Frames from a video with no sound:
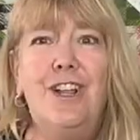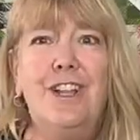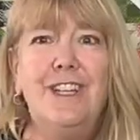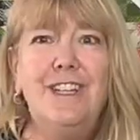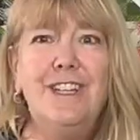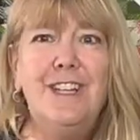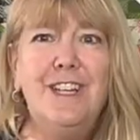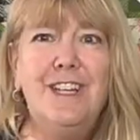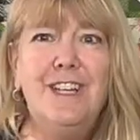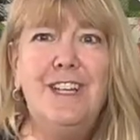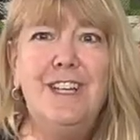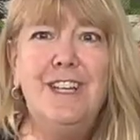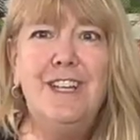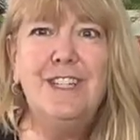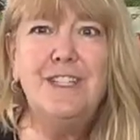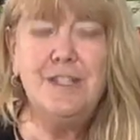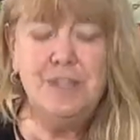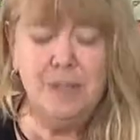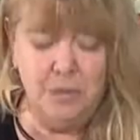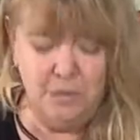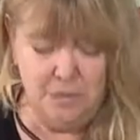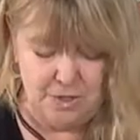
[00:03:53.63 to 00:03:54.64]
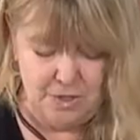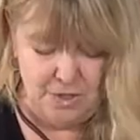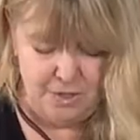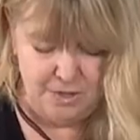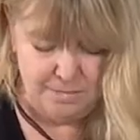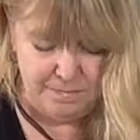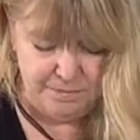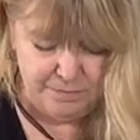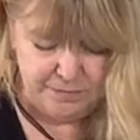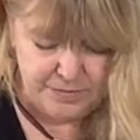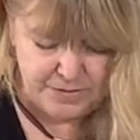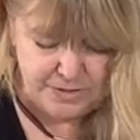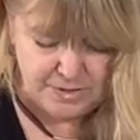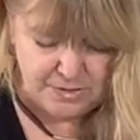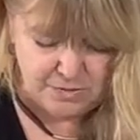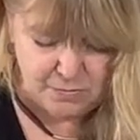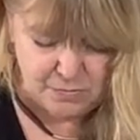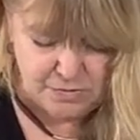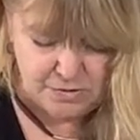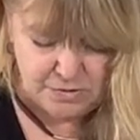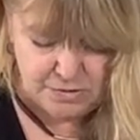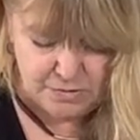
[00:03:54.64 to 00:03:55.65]
it a sew along because
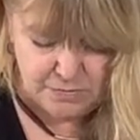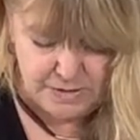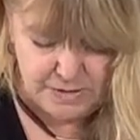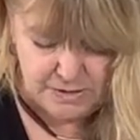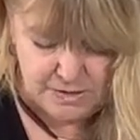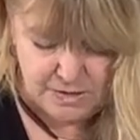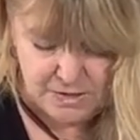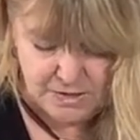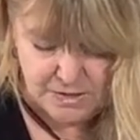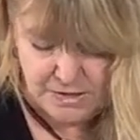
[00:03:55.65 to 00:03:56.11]
we're sewing along